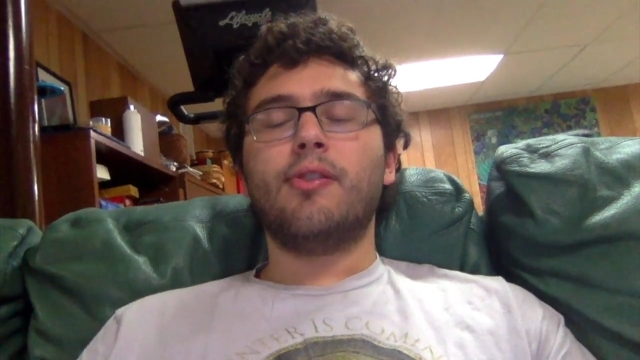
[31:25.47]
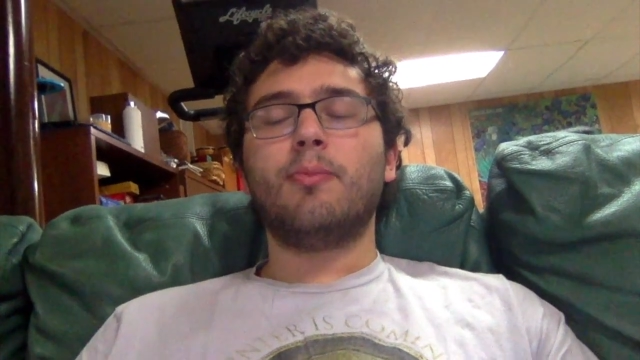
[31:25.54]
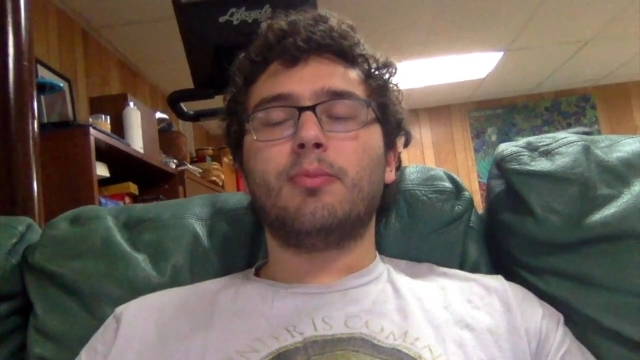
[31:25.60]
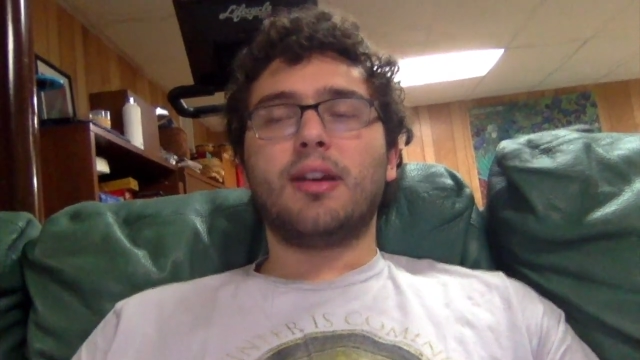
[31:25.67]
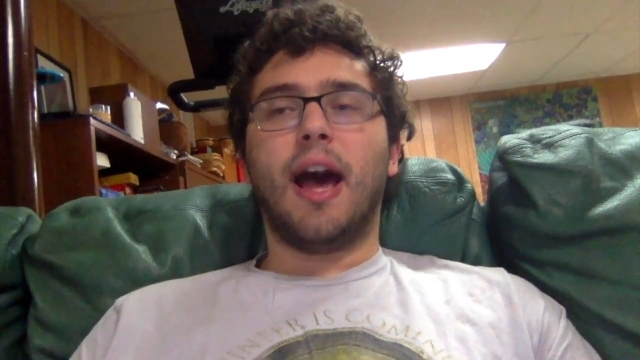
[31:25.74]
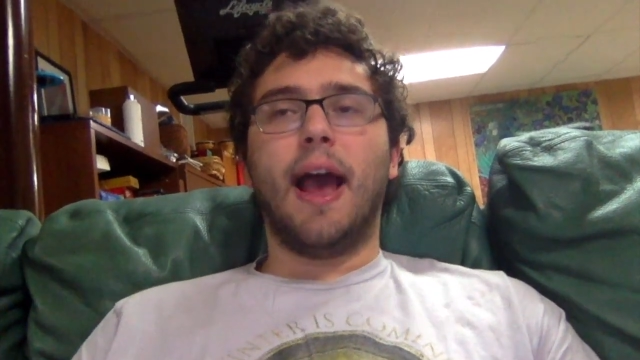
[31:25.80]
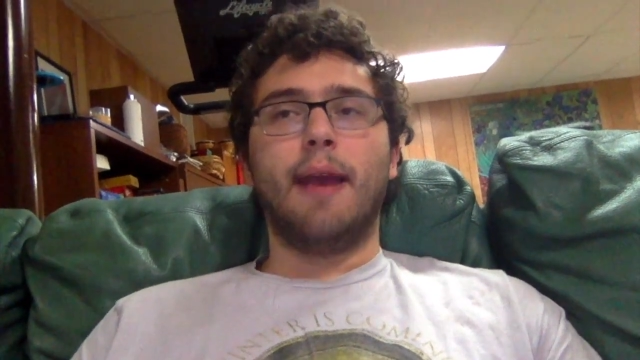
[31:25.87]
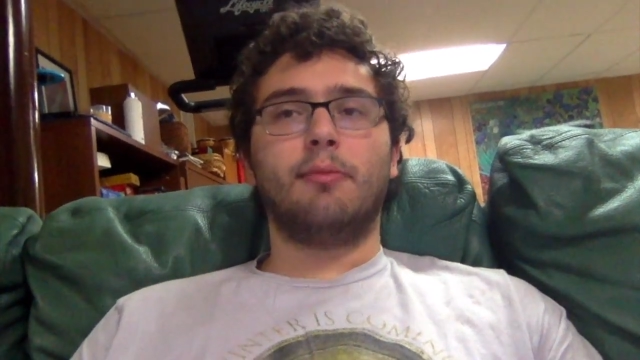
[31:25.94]
him
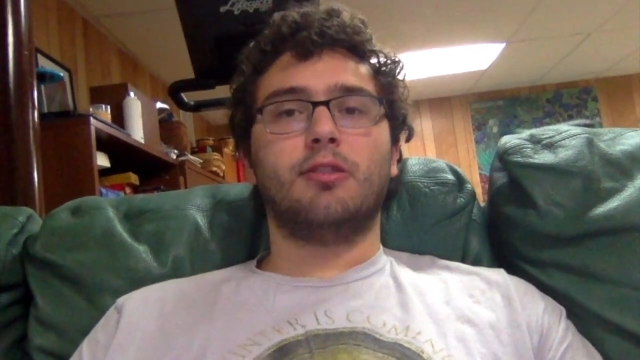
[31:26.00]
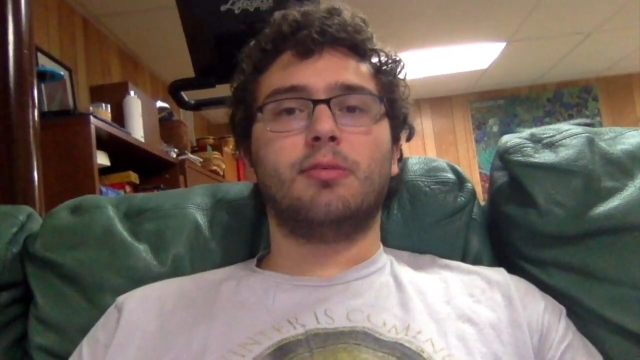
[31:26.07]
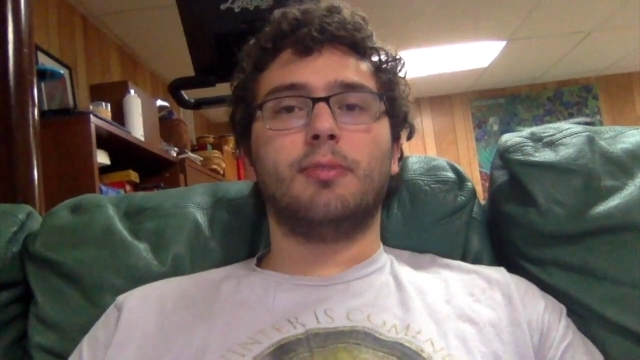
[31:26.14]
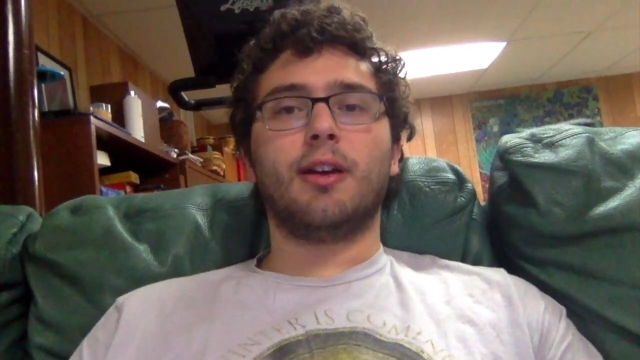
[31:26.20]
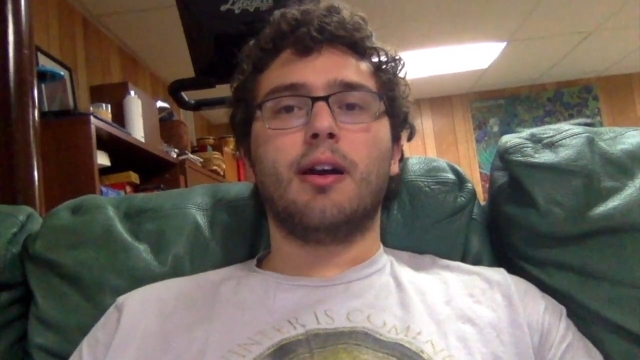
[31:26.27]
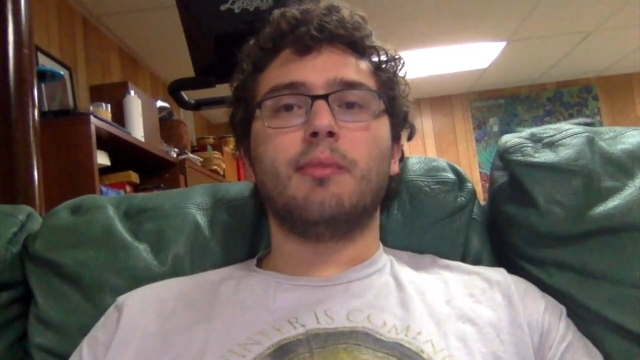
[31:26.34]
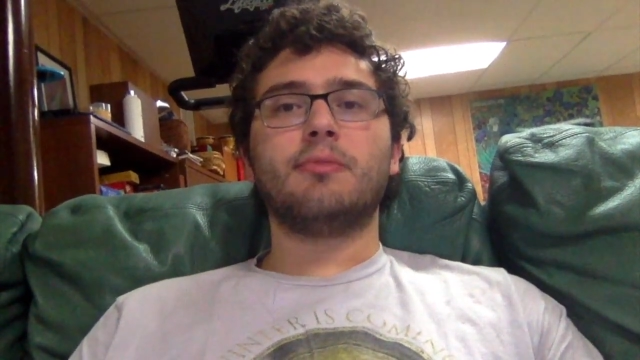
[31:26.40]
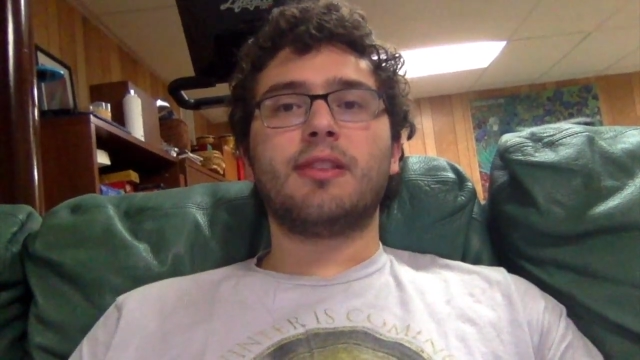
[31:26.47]
time to
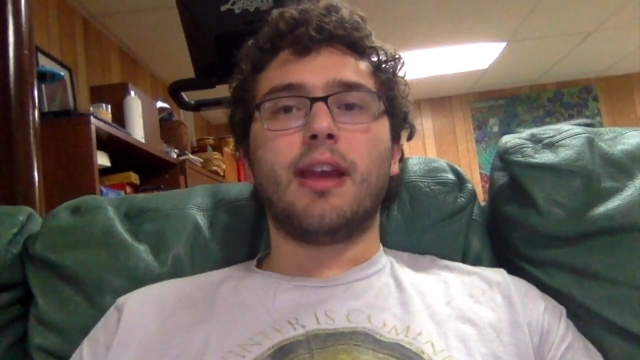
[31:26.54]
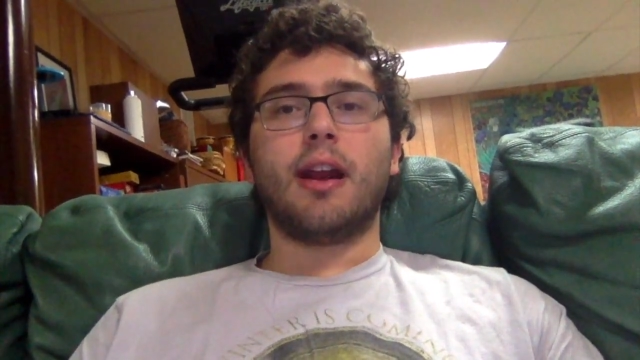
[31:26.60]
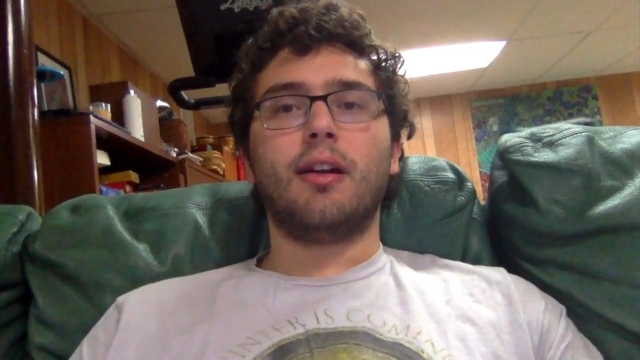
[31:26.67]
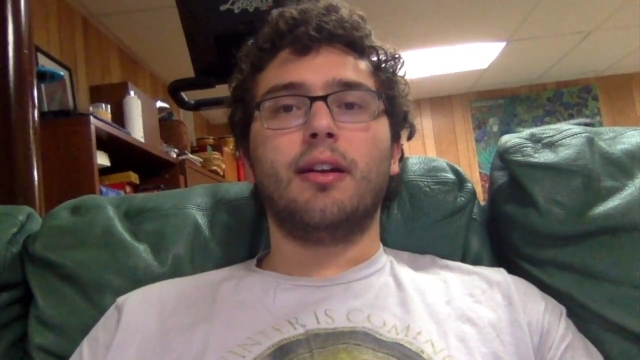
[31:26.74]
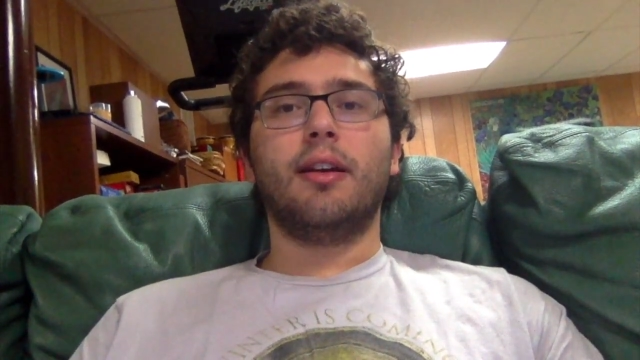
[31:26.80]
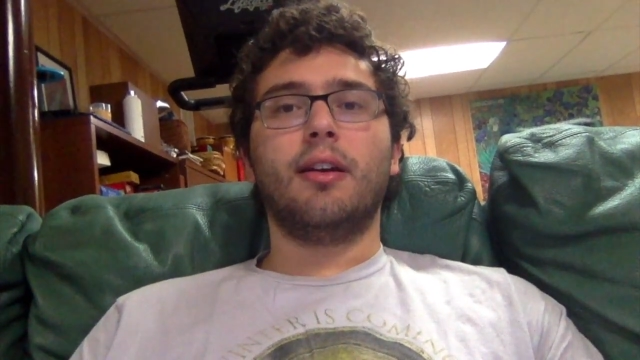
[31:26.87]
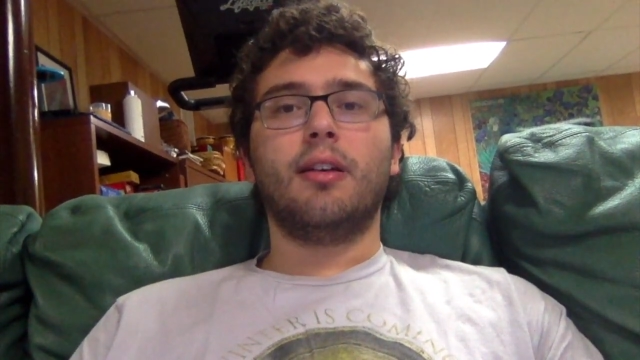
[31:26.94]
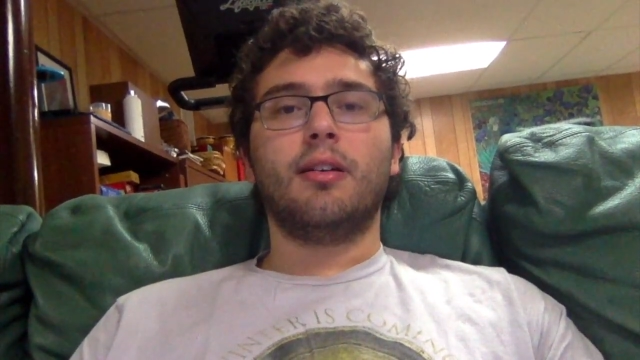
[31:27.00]
become
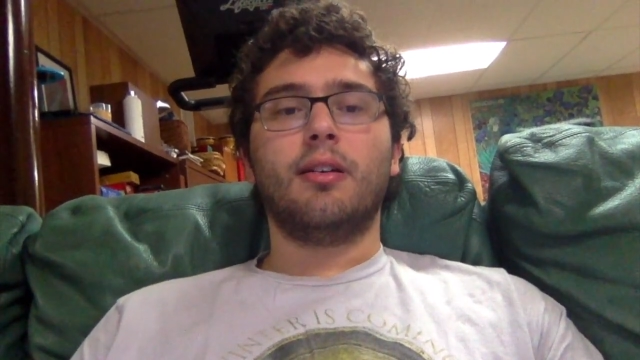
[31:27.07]
scary.